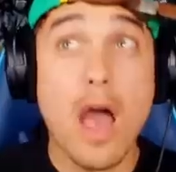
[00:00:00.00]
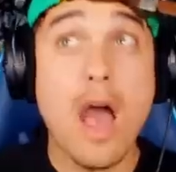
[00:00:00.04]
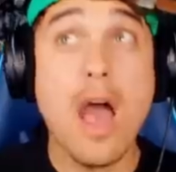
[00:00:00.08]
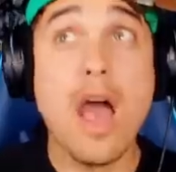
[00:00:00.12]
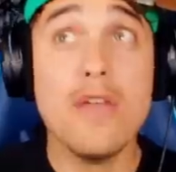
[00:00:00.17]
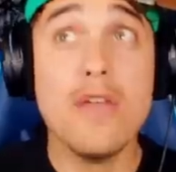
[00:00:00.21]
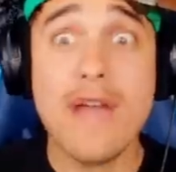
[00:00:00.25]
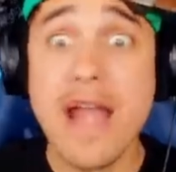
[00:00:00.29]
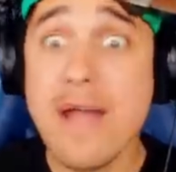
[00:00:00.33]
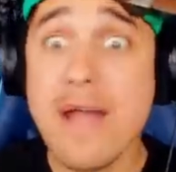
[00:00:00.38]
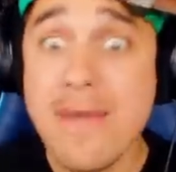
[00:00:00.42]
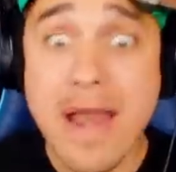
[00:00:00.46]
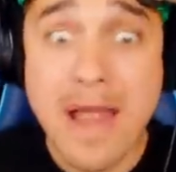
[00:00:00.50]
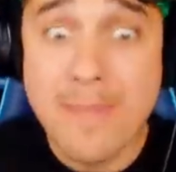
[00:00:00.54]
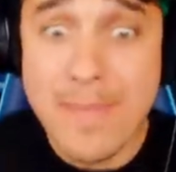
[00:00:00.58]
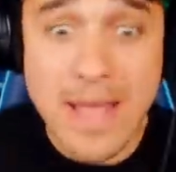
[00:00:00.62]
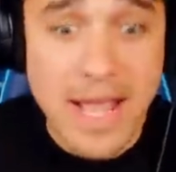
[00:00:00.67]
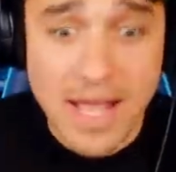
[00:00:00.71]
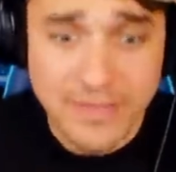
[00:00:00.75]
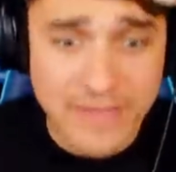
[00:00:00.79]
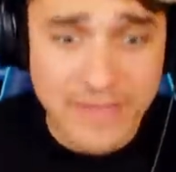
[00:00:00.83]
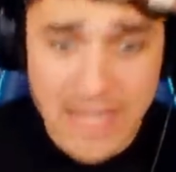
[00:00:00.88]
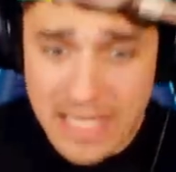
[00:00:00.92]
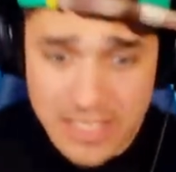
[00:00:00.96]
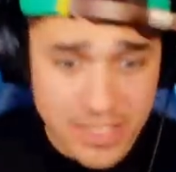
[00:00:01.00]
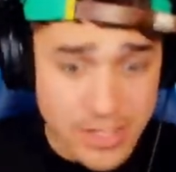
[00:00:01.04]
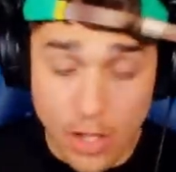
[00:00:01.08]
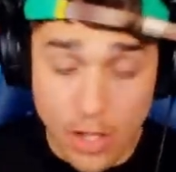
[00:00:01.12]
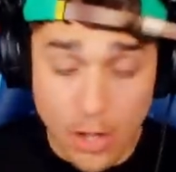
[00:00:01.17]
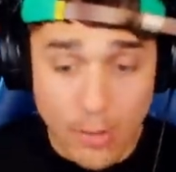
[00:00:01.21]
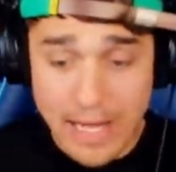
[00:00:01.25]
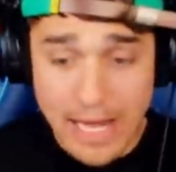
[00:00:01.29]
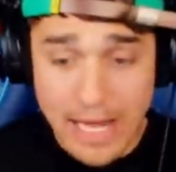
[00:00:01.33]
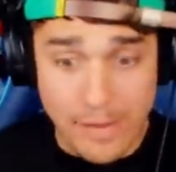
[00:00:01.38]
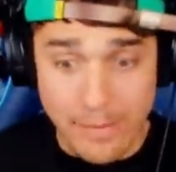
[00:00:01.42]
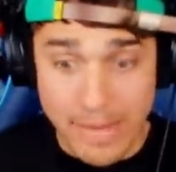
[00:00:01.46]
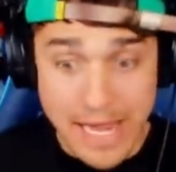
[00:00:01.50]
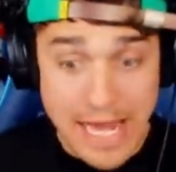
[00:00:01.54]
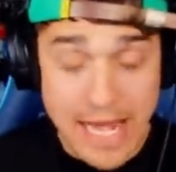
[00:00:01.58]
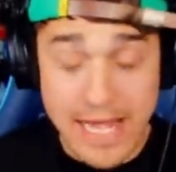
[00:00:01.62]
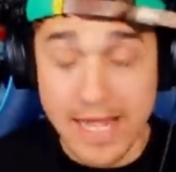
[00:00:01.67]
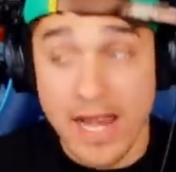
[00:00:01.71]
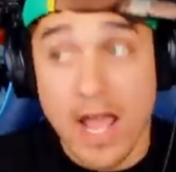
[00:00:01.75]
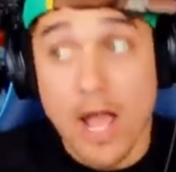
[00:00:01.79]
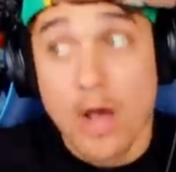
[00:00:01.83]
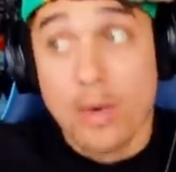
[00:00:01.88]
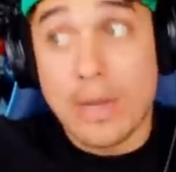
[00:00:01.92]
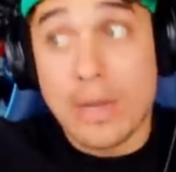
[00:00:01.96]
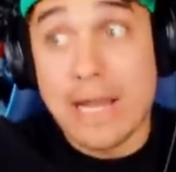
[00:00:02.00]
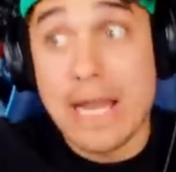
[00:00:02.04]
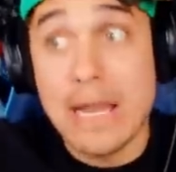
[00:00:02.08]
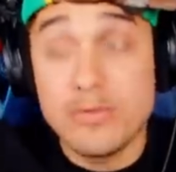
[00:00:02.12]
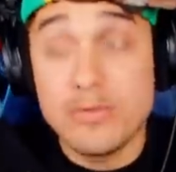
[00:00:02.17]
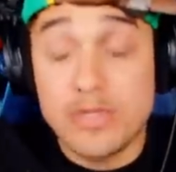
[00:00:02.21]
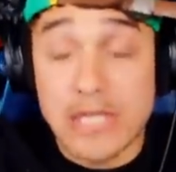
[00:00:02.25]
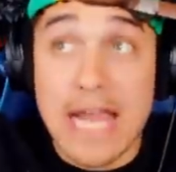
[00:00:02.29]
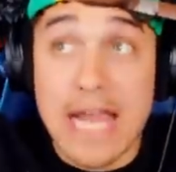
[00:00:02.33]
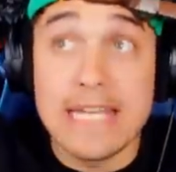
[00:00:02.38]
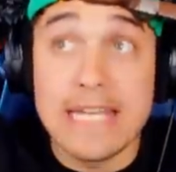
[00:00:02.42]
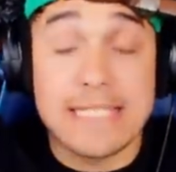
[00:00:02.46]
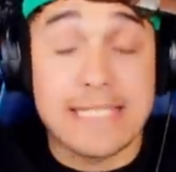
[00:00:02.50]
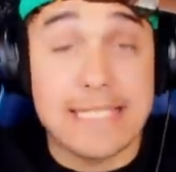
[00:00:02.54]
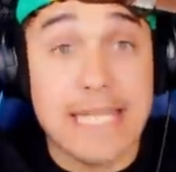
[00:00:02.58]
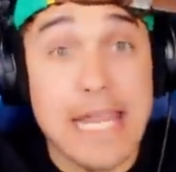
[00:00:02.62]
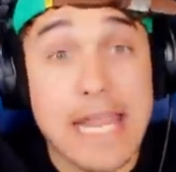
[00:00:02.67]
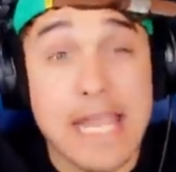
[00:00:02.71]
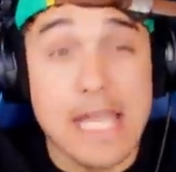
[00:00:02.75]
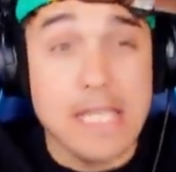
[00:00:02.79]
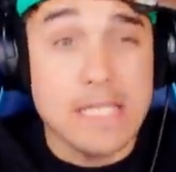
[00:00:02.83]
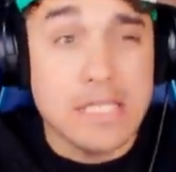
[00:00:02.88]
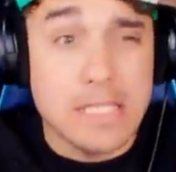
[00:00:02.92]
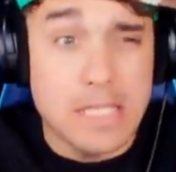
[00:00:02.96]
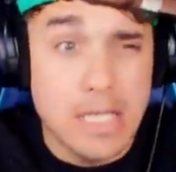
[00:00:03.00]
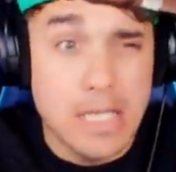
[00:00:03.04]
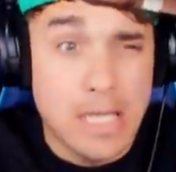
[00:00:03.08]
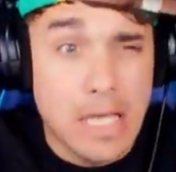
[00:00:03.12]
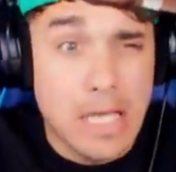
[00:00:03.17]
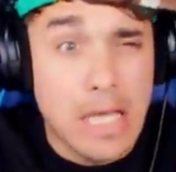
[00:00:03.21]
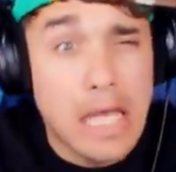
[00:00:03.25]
Oh, Ram Ram! That's not what I mean! What I'm trying to say is,